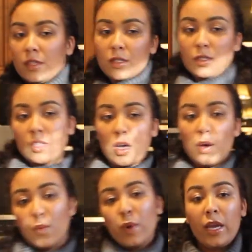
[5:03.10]
This is the
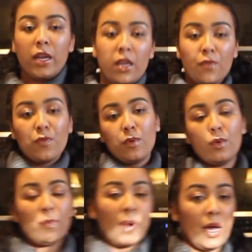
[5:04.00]
waiting
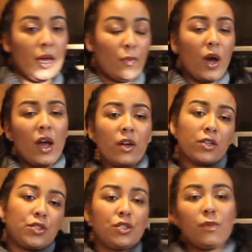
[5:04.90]
for my water
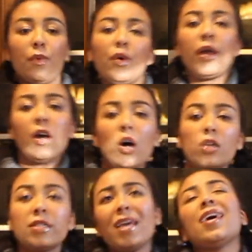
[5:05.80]
to boil
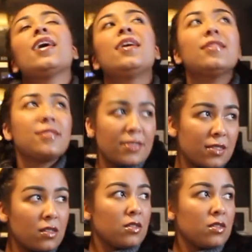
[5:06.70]
dance.